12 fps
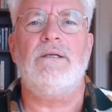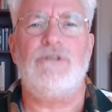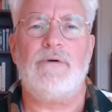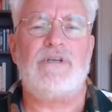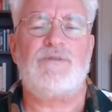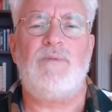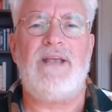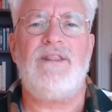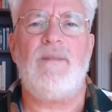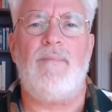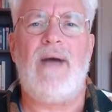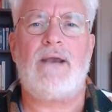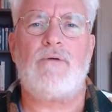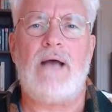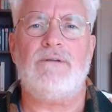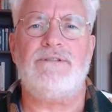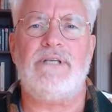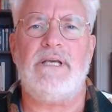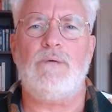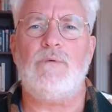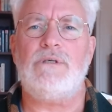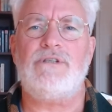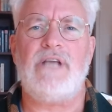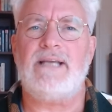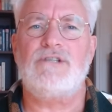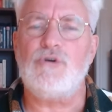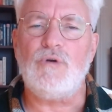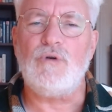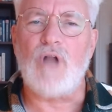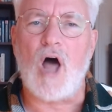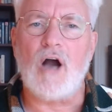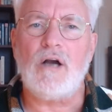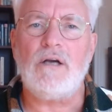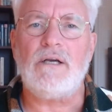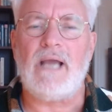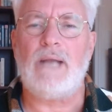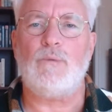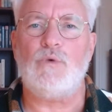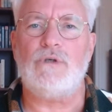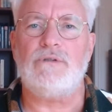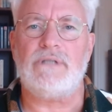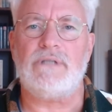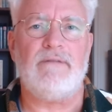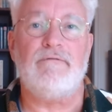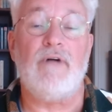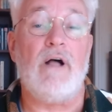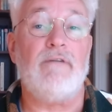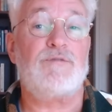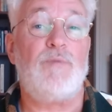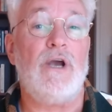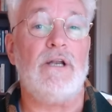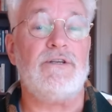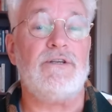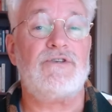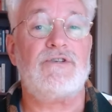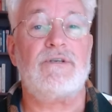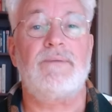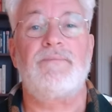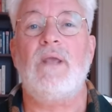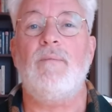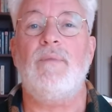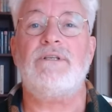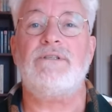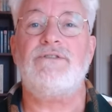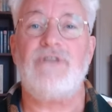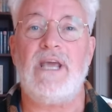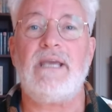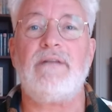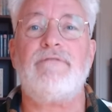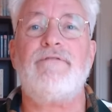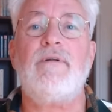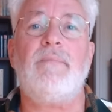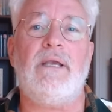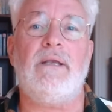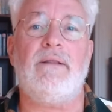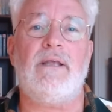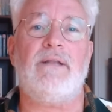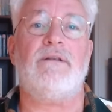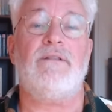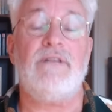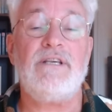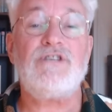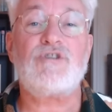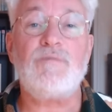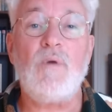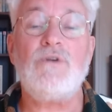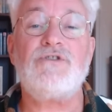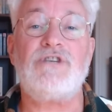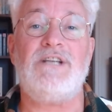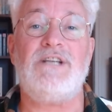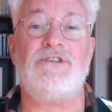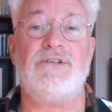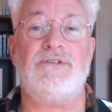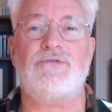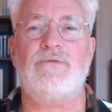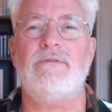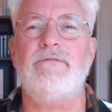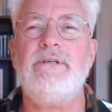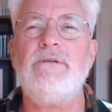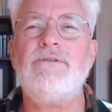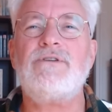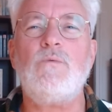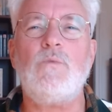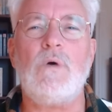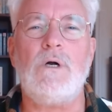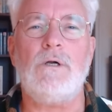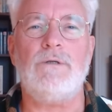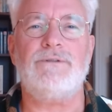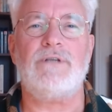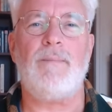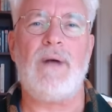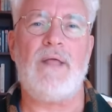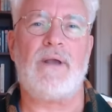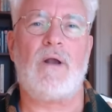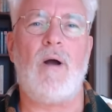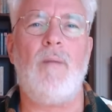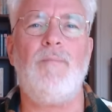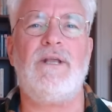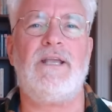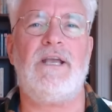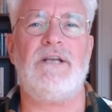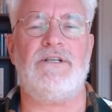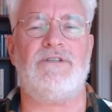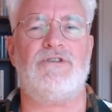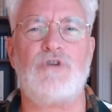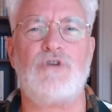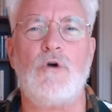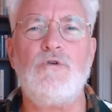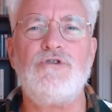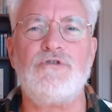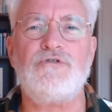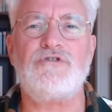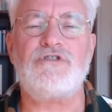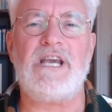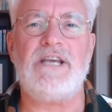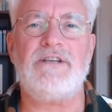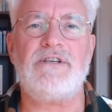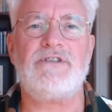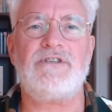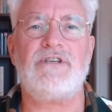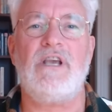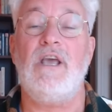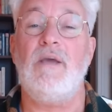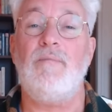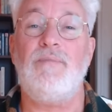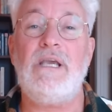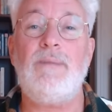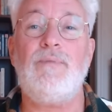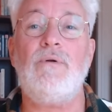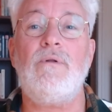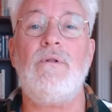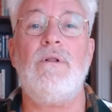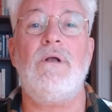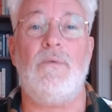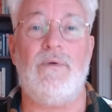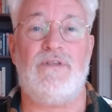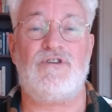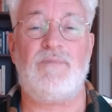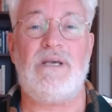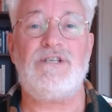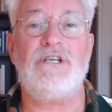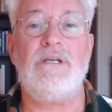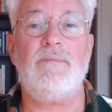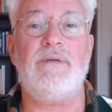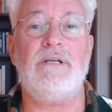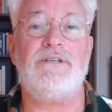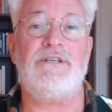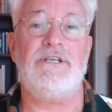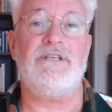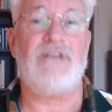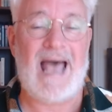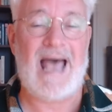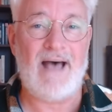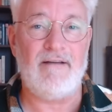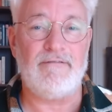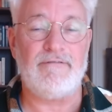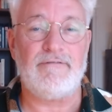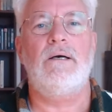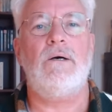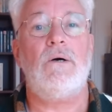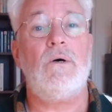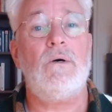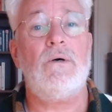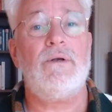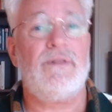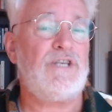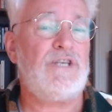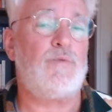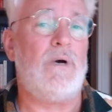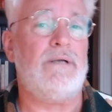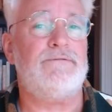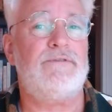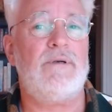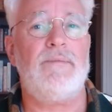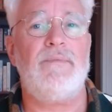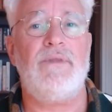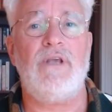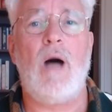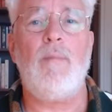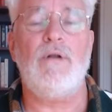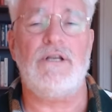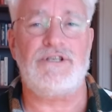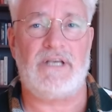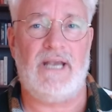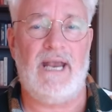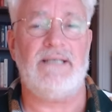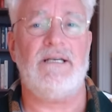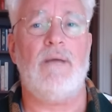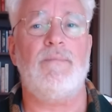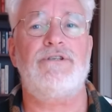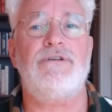To explain the background here would take too long and would involve spoilers. But take it from me that this small sentence reveals a world about the complicated social status people with special abilities have. Or this one from the obelisk gate, number